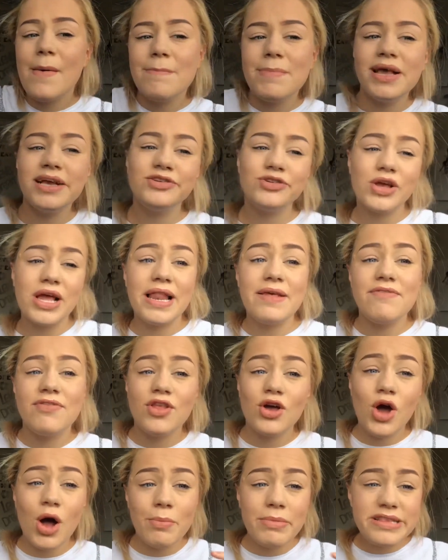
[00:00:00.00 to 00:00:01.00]
Make sure you leave in
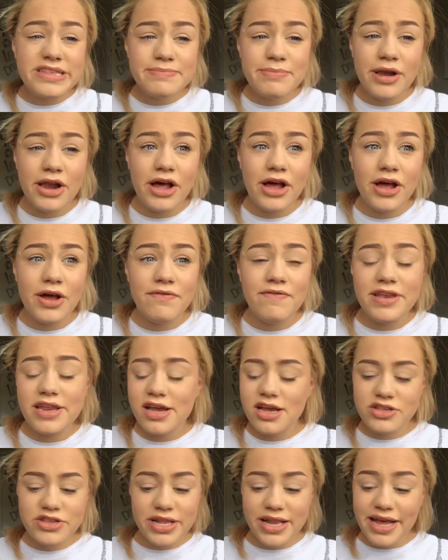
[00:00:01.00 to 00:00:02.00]
the comments below
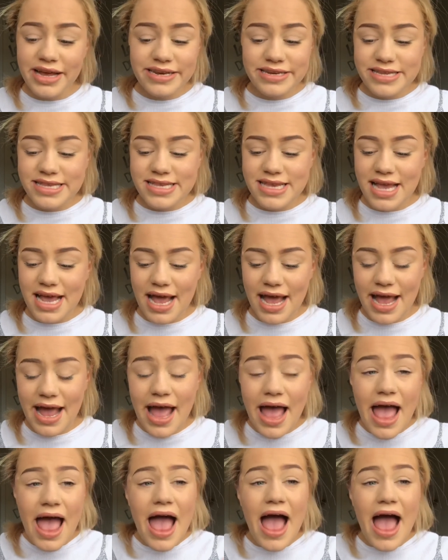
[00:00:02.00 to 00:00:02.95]
videos you'd like to see,